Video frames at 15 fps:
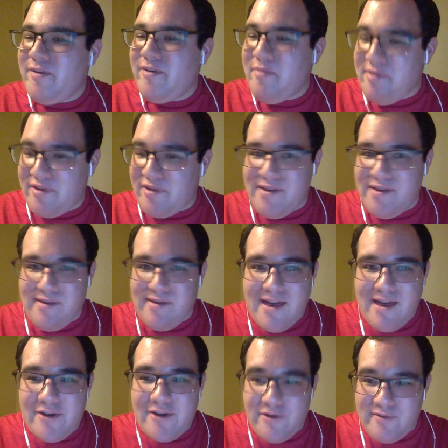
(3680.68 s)
is going to
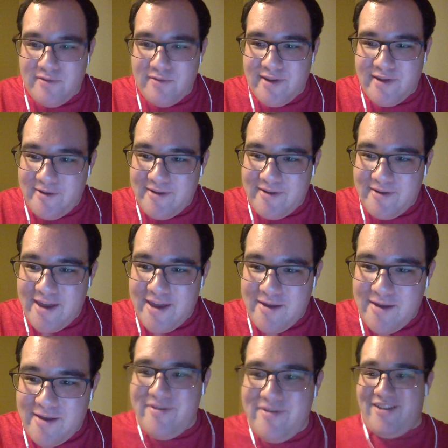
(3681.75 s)
decide who's going to get
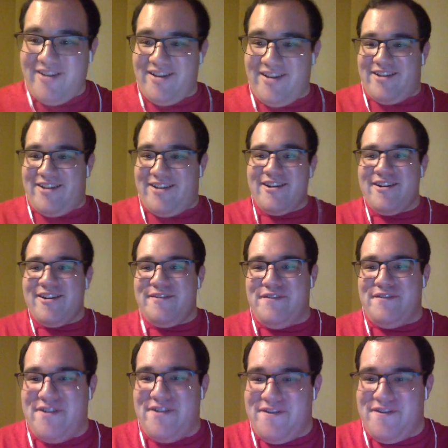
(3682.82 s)
him
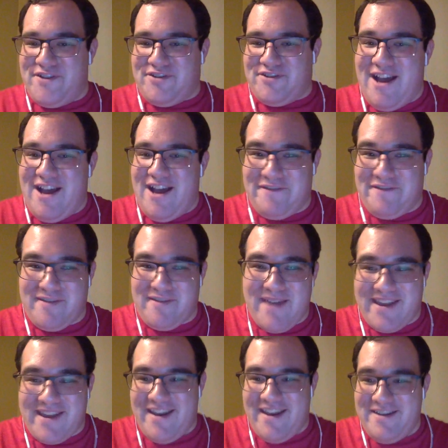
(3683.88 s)
for the draft is my
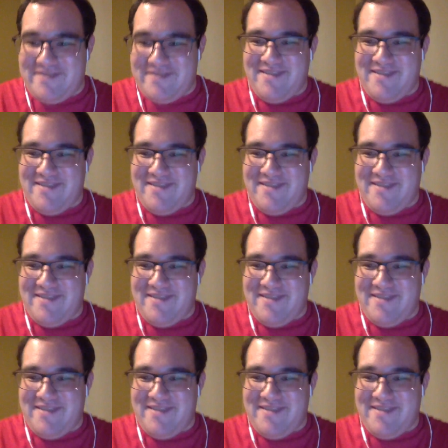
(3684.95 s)
guess.